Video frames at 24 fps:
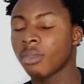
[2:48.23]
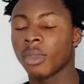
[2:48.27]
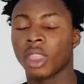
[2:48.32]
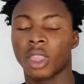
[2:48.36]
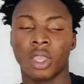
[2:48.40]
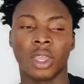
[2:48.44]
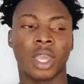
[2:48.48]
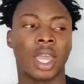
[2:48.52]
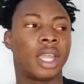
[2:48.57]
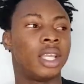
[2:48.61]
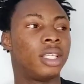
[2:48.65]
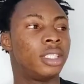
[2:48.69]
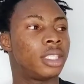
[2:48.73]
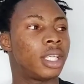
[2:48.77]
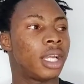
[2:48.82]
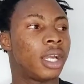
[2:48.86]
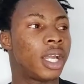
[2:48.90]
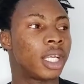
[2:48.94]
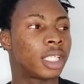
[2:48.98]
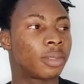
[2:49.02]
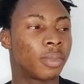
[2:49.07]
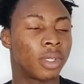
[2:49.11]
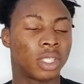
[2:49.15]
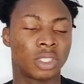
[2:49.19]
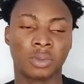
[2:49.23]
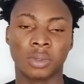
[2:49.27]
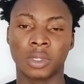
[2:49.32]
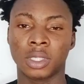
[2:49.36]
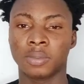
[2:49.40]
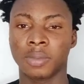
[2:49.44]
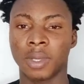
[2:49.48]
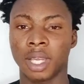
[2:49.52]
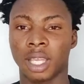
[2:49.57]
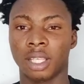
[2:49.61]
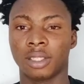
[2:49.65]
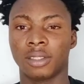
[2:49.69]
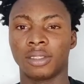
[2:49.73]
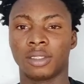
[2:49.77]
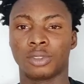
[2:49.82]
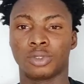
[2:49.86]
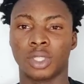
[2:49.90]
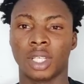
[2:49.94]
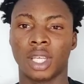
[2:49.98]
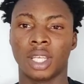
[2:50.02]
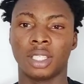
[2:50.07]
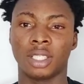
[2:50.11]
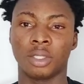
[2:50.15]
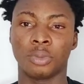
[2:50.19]
you can use direct response marketing
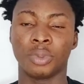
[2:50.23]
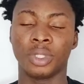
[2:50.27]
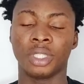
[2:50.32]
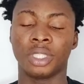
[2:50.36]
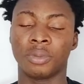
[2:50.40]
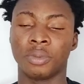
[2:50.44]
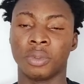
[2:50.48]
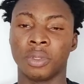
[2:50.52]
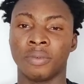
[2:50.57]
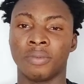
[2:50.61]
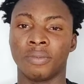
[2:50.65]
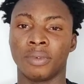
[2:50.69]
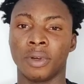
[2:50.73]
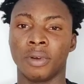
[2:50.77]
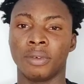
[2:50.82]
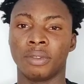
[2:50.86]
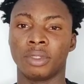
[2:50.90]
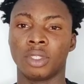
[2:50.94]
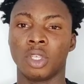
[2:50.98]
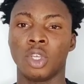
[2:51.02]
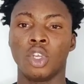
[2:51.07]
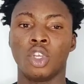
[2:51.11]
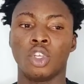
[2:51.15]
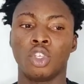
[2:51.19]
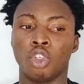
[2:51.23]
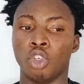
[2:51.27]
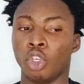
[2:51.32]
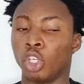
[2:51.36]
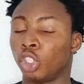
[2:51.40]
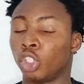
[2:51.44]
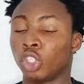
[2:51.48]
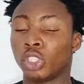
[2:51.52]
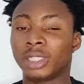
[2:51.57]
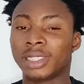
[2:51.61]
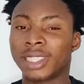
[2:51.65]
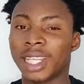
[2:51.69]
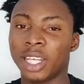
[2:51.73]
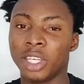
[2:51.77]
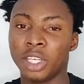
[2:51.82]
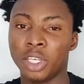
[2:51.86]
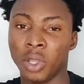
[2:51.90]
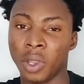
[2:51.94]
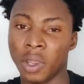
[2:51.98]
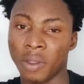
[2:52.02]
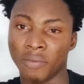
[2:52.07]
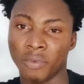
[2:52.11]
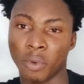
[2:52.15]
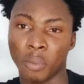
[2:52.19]
strategy, which involves you're just selling
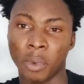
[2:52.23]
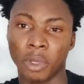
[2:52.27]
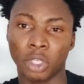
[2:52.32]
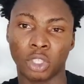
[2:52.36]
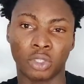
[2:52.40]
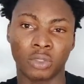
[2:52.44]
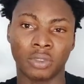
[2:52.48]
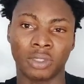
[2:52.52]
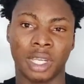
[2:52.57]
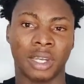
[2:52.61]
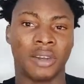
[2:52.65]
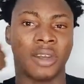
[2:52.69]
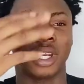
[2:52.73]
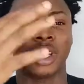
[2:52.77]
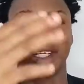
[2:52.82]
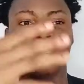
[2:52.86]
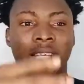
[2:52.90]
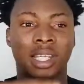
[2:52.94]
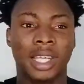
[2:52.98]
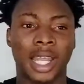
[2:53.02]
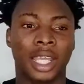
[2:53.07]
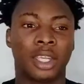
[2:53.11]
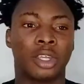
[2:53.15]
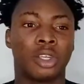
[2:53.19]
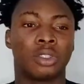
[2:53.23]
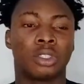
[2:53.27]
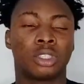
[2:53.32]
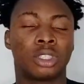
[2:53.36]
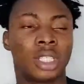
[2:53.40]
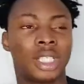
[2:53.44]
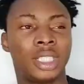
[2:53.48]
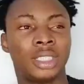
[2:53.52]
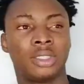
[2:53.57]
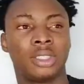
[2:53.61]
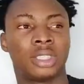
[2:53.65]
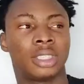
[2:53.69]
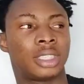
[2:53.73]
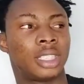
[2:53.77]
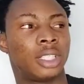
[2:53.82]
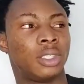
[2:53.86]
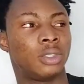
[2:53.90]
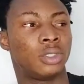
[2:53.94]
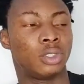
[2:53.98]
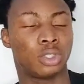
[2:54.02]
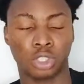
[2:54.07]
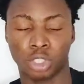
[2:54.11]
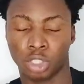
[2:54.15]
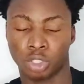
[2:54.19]
your information directly, like you're trying to sell
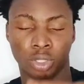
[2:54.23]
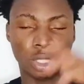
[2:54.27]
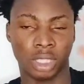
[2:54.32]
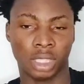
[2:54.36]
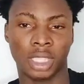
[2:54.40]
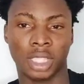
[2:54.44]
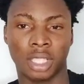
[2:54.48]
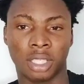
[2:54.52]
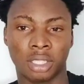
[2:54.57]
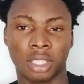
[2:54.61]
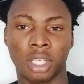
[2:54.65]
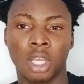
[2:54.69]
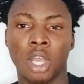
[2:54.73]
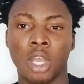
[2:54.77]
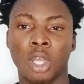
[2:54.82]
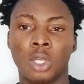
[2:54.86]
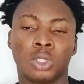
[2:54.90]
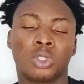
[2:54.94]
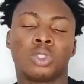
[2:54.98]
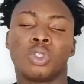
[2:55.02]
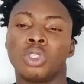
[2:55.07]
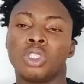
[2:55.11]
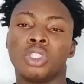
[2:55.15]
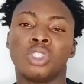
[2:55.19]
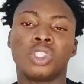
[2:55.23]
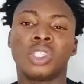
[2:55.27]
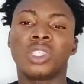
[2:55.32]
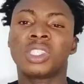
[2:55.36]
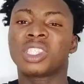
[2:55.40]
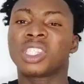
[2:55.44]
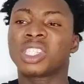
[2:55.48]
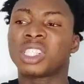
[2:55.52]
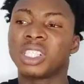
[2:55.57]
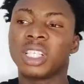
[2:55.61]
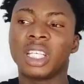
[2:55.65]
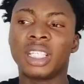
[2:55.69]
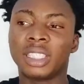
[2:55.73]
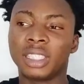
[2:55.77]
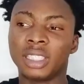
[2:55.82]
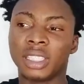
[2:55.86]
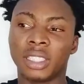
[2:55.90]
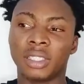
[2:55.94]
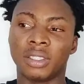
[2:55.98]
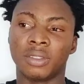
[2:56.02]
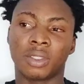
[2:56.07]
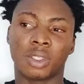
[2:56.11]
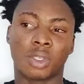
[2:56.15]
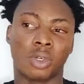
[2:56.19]
to strangers. So you just create
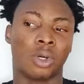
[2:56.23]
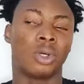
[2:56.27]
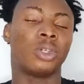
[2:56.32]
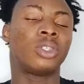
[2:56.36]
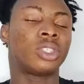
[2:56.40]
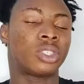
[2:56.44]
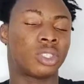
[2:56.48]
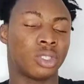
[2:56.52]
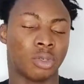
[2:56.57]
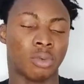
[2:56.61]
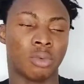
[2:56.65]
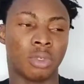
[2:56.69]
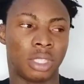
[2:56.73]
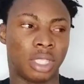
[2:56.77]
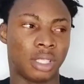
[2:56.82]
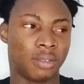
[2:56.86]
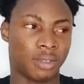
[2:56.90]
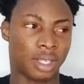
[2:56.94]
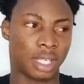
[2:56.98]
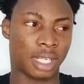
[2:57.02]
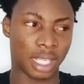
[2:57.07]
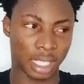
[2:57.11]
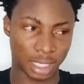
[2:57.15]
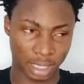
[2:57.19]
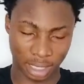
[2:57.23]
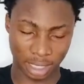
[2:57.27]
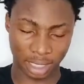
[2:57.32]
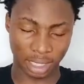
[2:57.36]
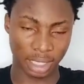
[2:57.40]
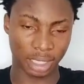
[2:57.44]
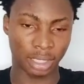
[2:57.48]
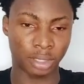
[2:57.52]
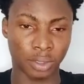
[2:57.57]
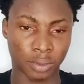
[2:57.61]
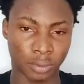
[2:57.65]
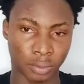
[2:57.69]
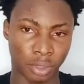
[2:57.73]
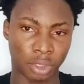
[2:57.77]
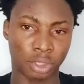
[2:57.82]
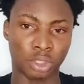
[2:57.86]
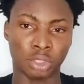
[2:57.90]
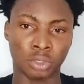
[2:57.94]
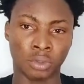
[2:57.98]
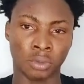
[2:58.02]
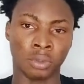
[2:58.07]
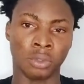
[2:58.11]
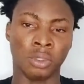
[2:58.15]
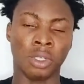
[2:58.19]
the course or whatever, like the list of what
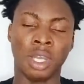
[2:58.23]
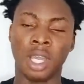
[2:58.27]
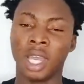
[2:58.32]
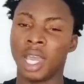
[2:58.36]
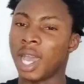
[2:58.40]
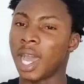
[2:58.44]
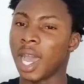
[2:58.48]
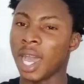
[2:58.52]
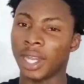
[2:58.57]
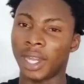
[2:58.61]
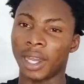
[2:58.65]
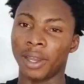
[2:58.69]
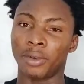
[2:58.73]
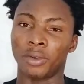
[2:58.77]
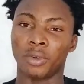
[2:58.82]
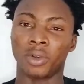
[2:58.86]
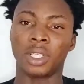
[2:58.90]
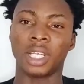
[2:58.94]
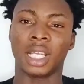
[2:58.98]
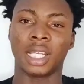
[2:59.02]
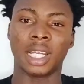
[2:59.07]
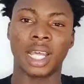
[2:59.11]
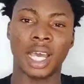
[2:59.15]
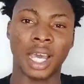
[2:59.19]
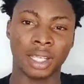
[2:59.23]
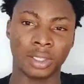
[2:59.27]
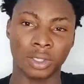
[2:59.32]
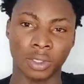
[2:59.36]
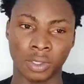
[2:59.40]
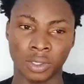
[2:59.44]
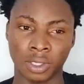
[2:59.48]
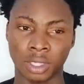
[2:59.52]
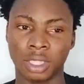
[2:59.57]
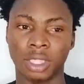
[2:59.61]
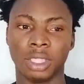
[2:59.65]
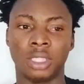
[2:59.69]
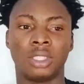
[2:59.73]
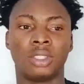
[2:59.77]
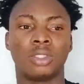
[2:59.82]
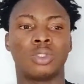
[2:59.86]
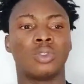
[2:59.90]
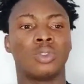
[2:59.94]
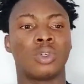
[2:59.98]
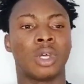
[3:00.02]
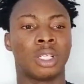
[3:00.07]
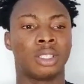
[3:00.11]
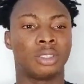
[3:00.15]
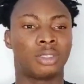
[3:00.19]
you know, and then run an ad on it
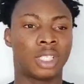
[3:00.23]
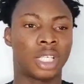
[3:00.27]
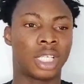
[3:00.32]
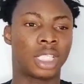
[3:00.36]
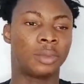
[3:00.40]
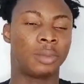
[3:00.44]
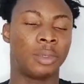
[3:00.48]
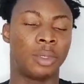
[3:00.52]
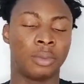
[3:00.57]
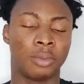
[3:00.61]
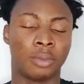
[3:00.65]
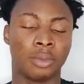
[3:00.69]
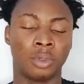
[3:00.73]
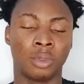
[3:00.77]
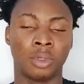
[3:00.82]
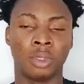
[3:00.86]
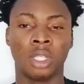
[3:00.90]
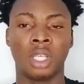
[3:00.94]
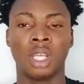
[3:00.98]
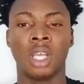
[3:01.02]
to attract people